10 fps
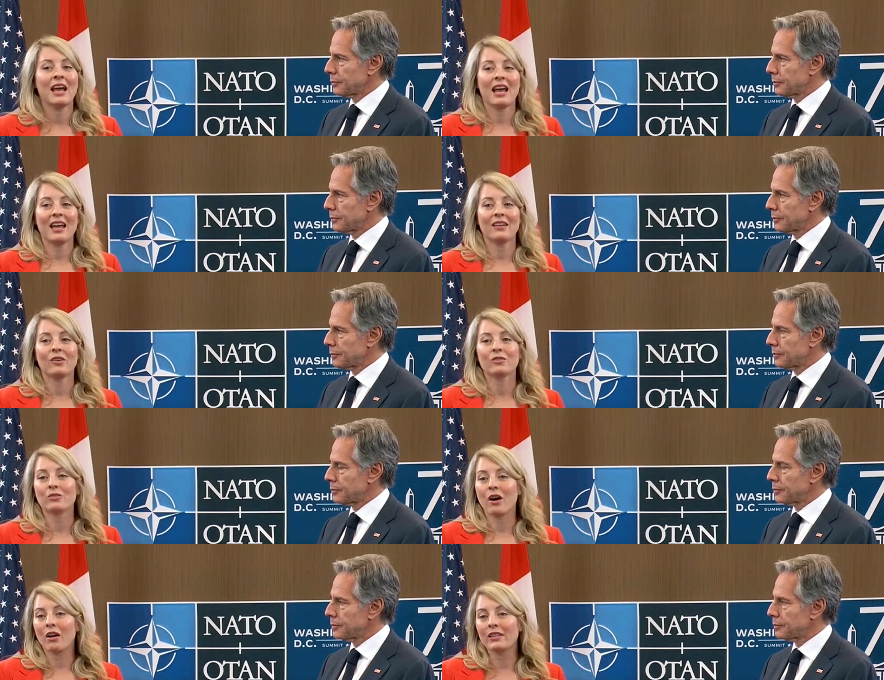Speaker 1: And also
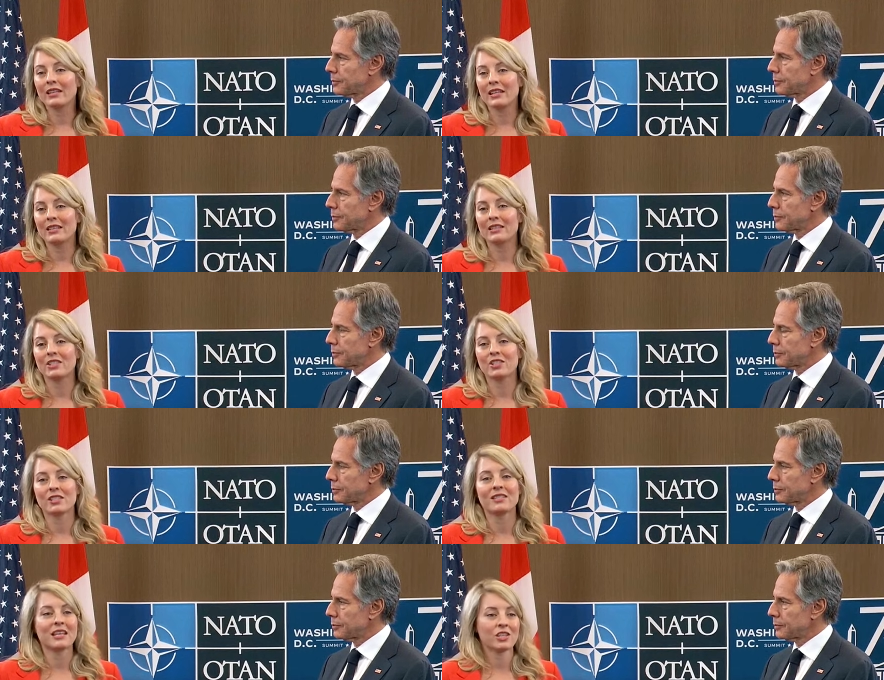all the
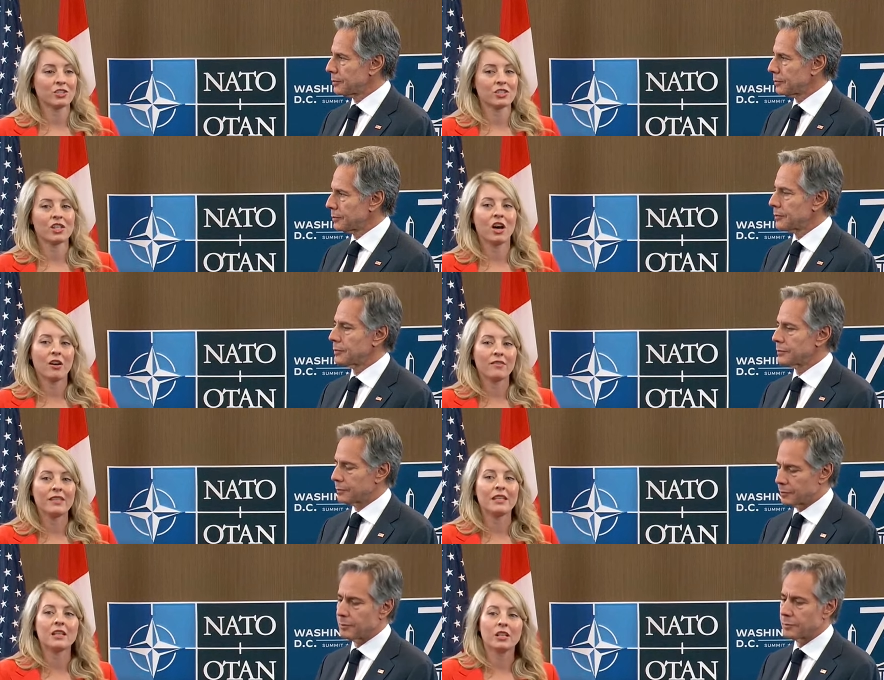Indigenous nations of
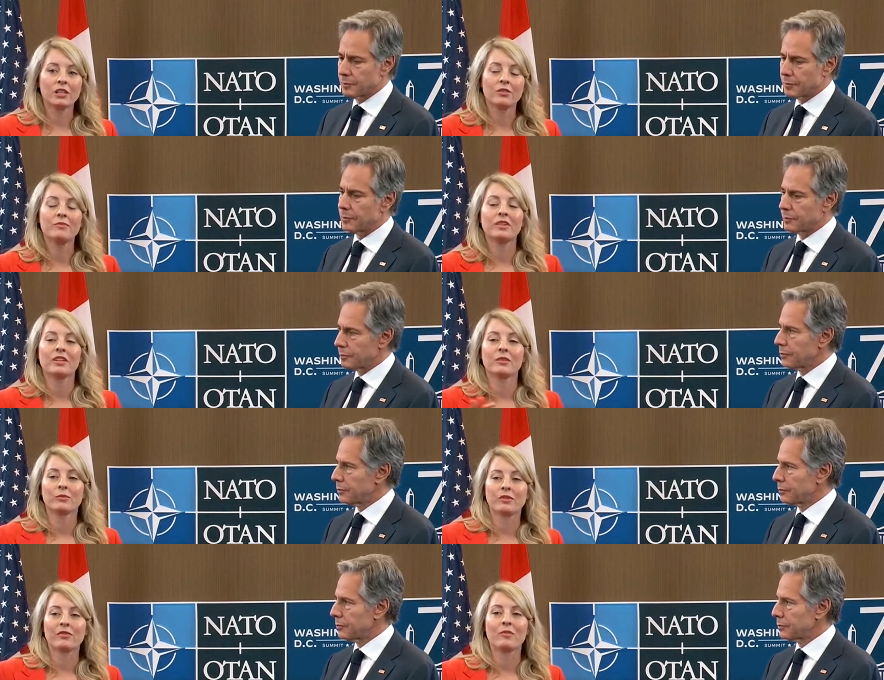the Columbia
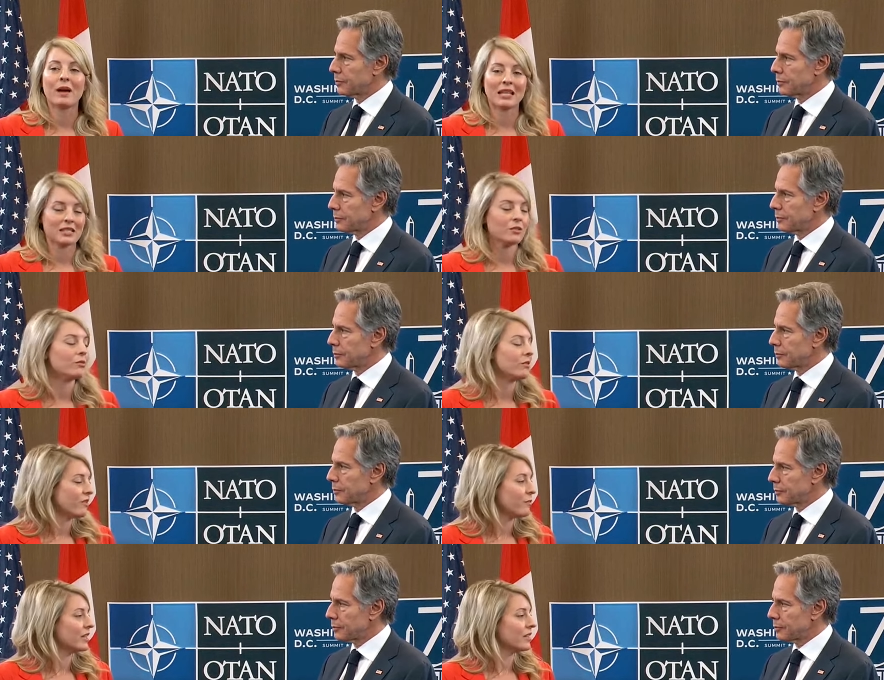River Basin who
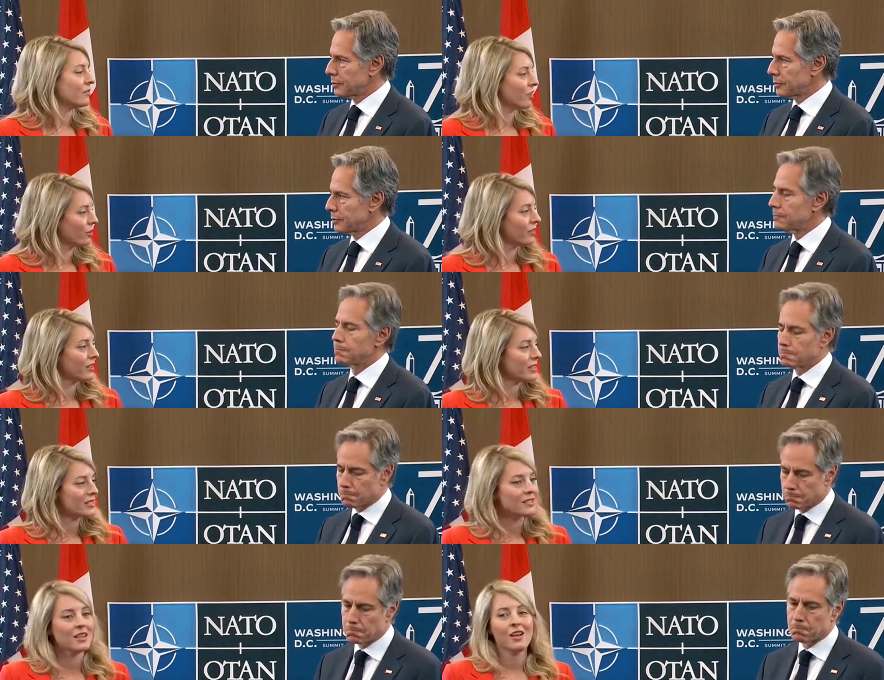have been involved in this.
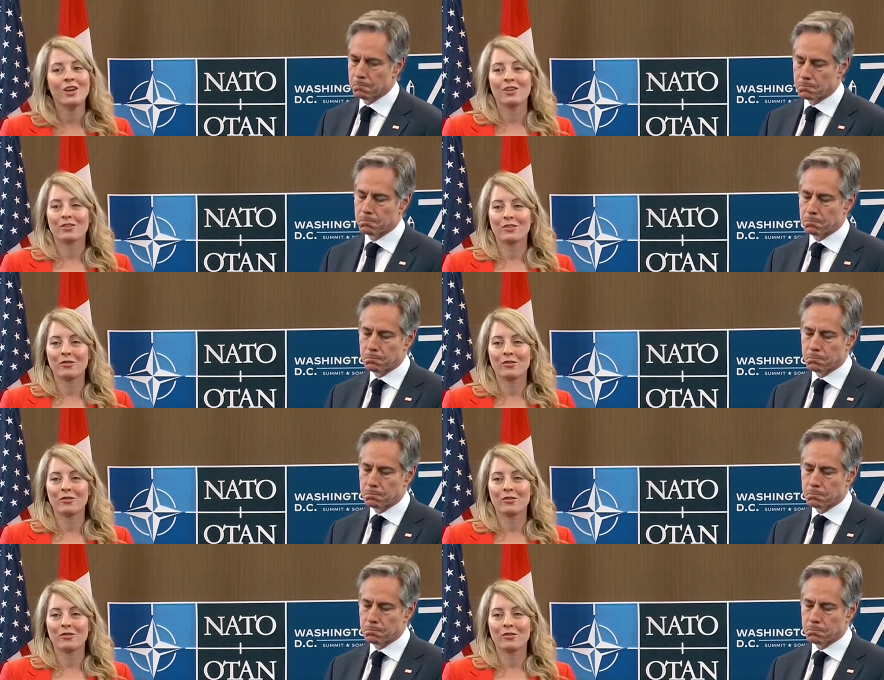So